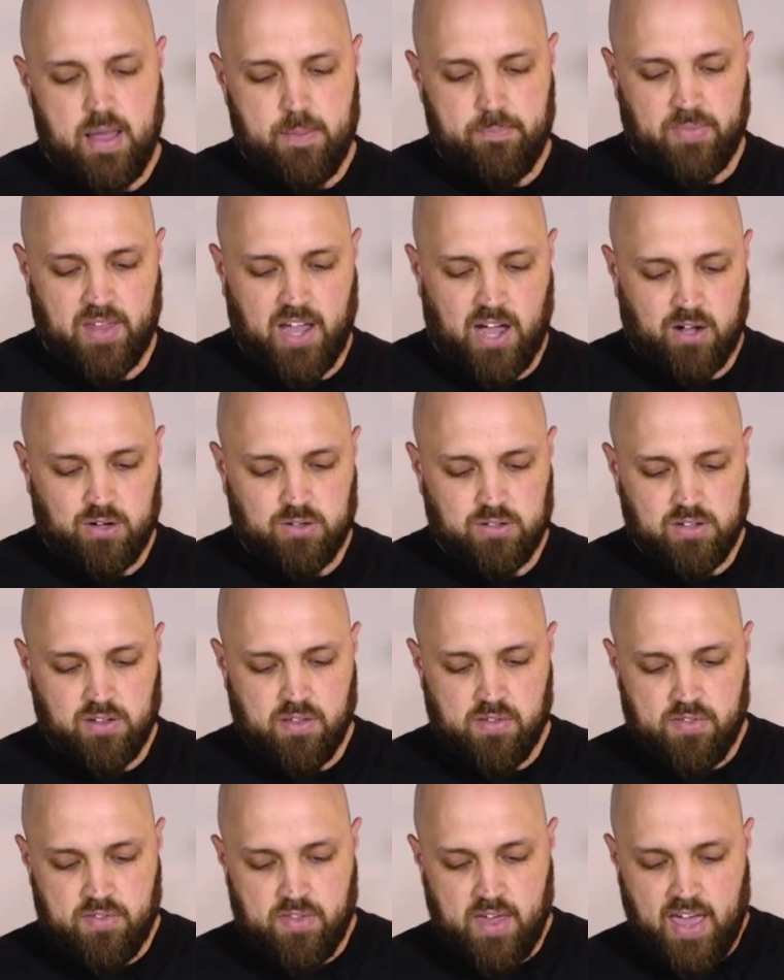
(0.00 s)
Now,
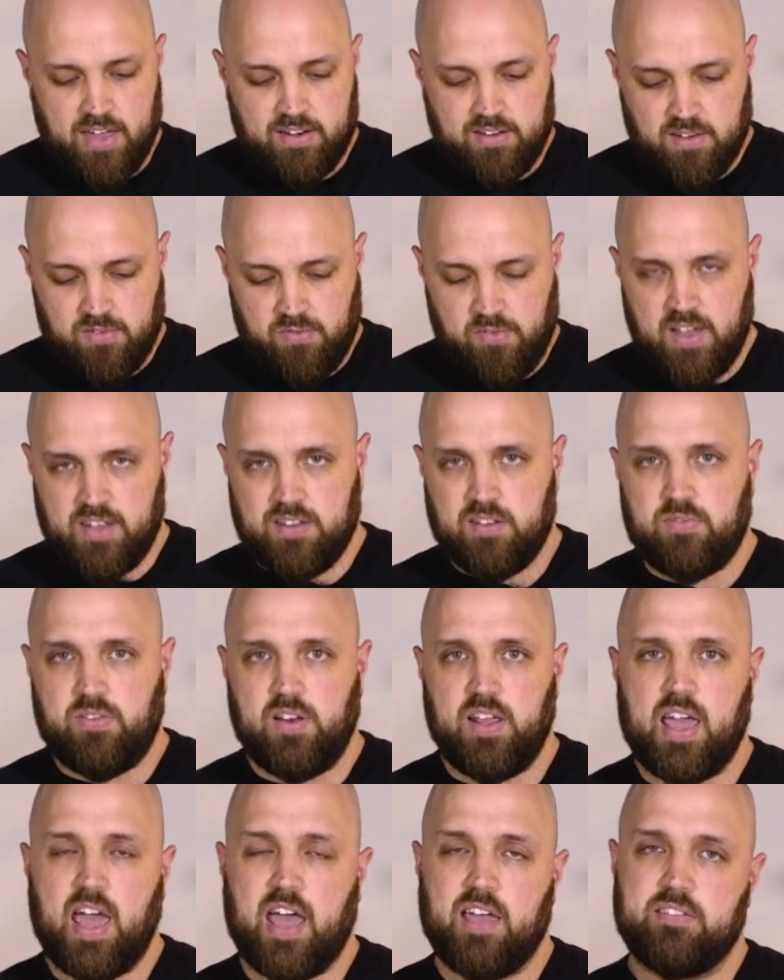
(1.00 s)
that
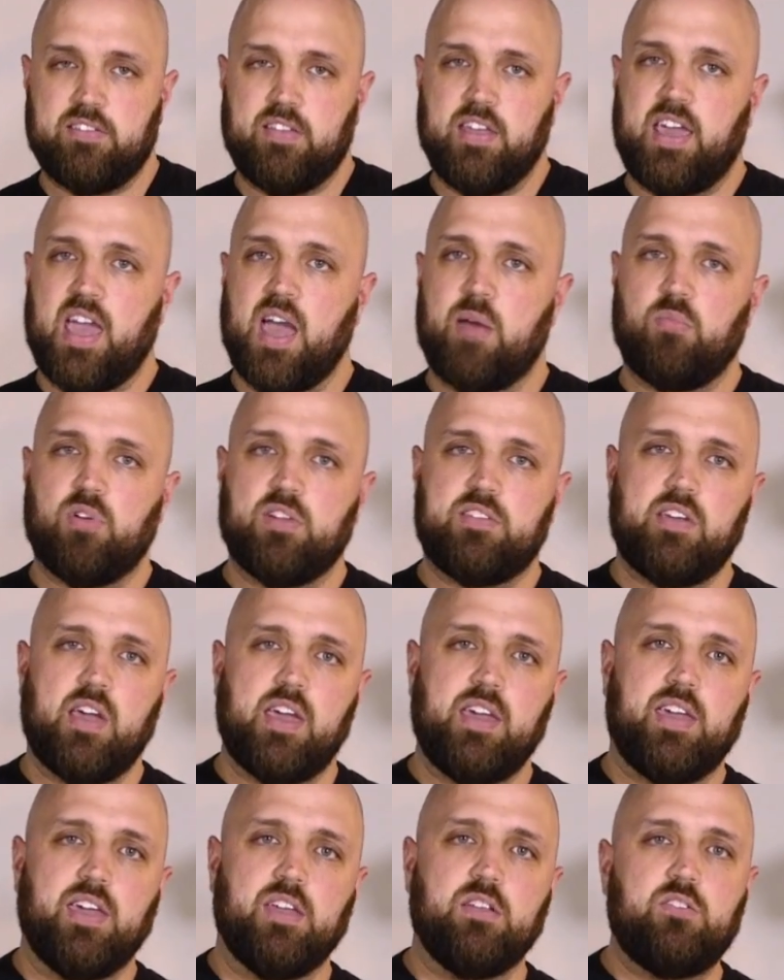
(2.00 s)
effectively has the camera
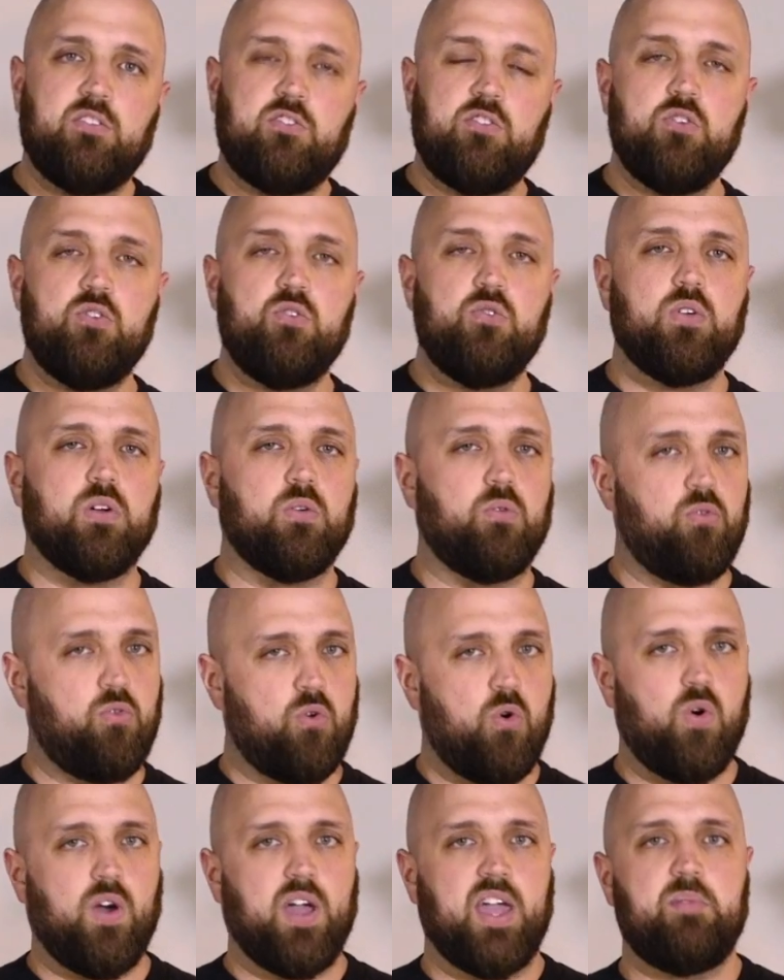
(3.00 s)
taking 2
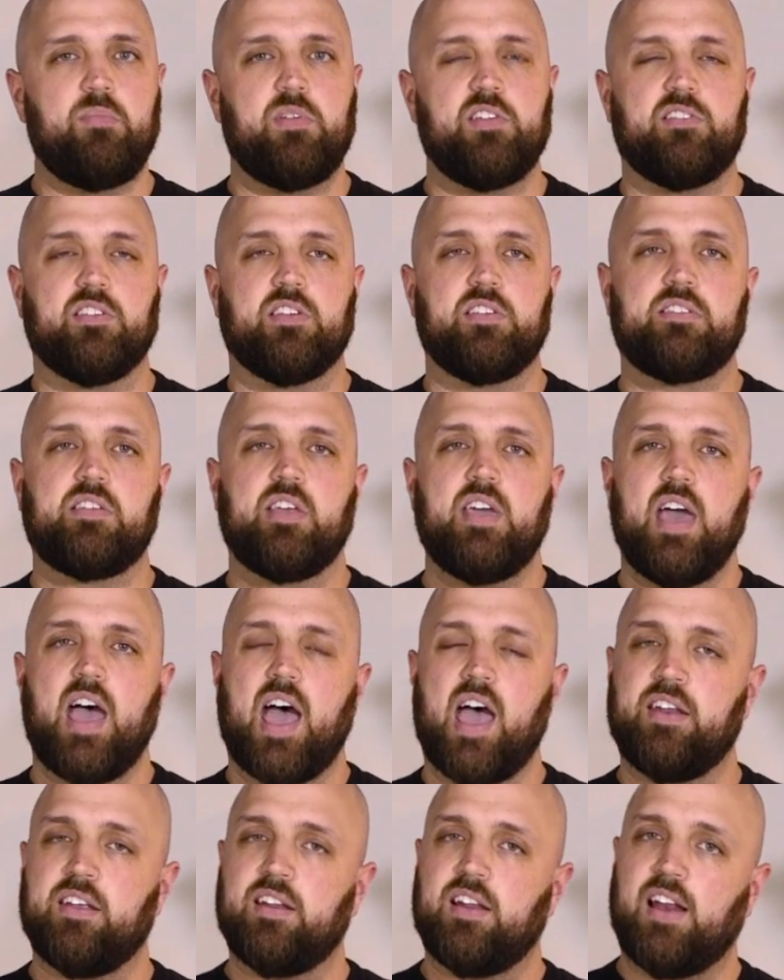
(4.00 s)
raw images,
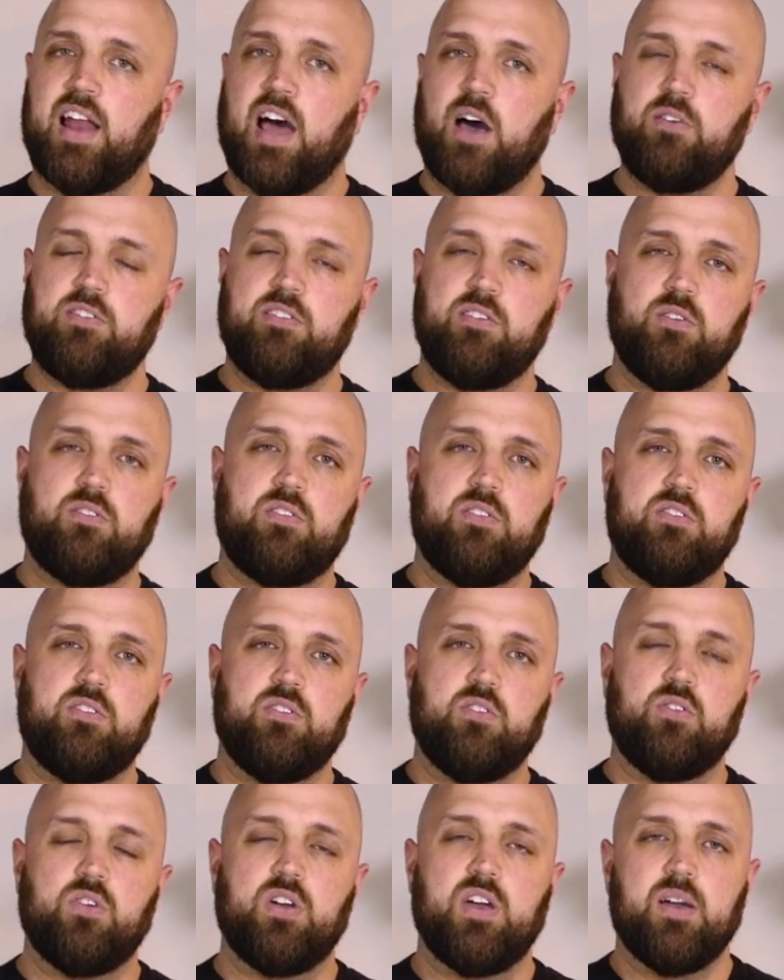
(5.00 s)
and it allows you to
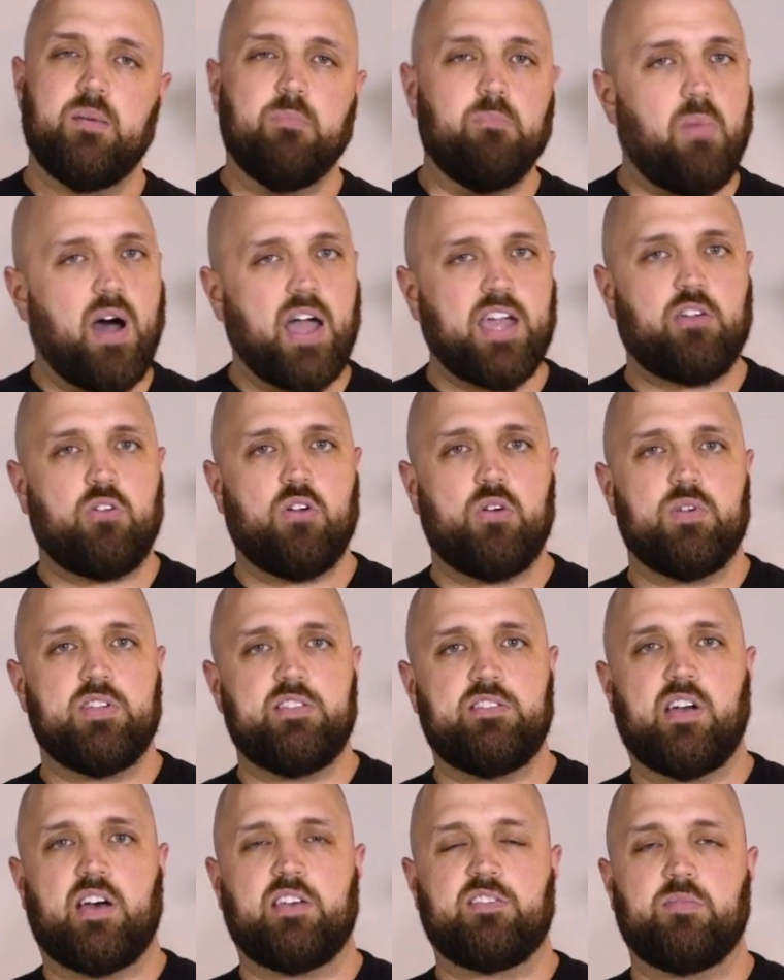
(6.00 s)
do micro
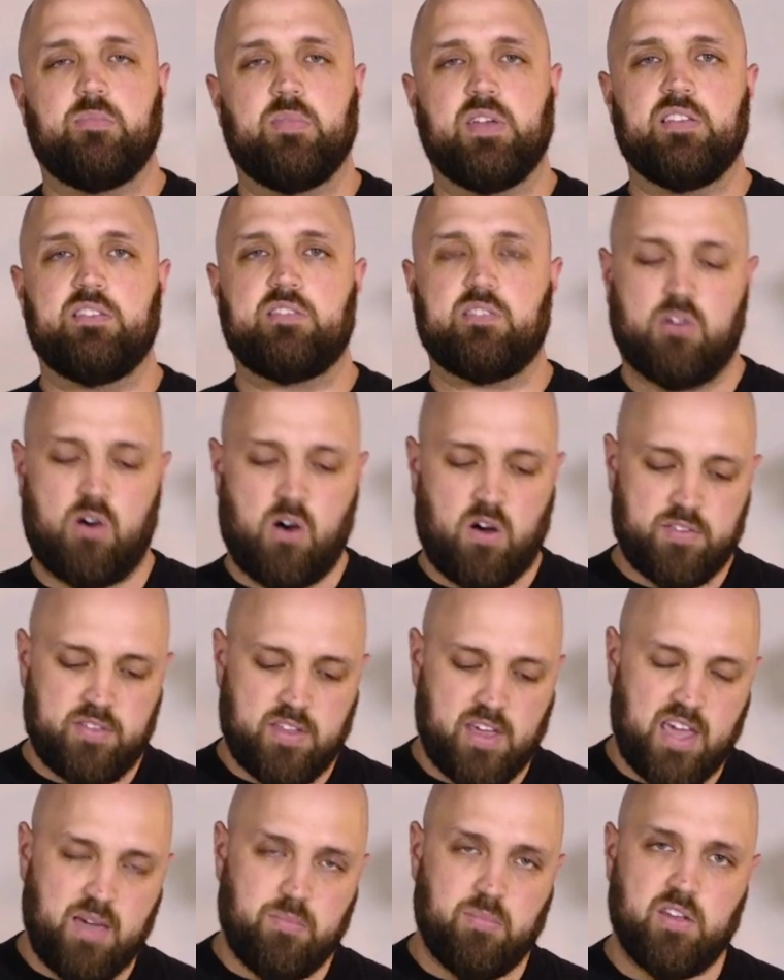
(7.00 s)
adjustments on
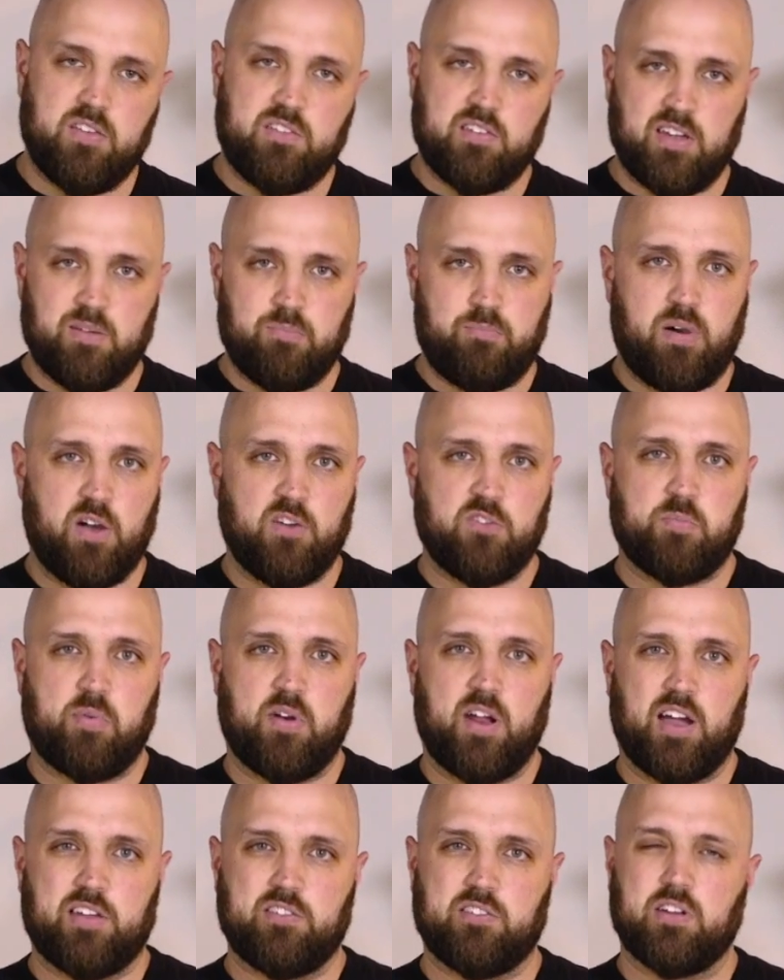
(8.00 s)
the image in
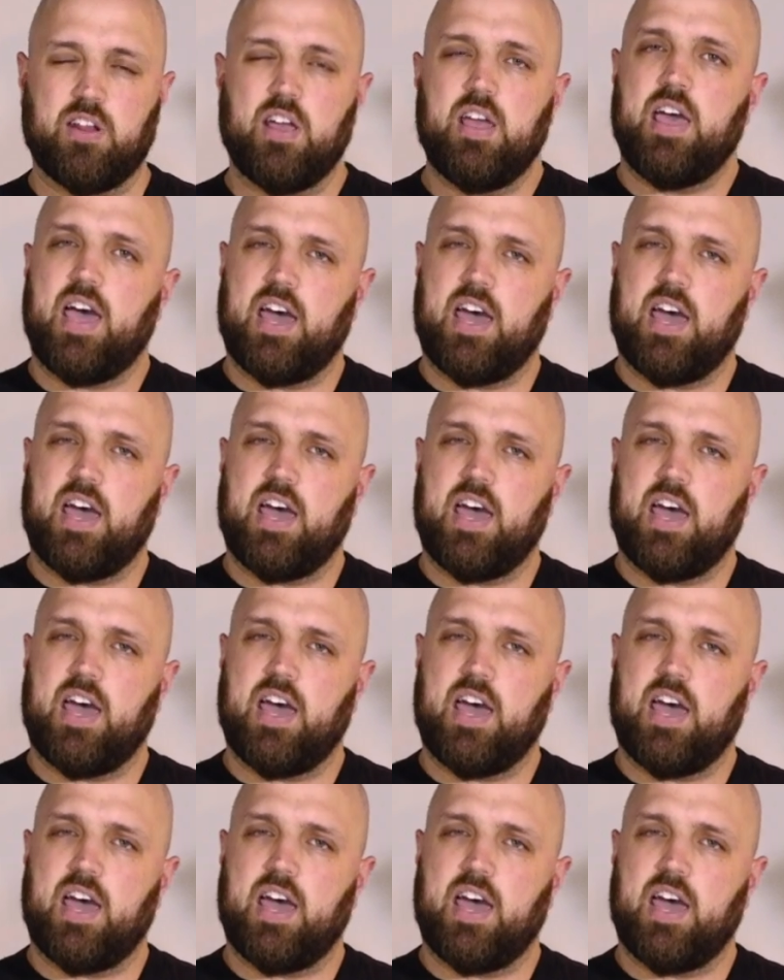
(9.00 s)
post-production.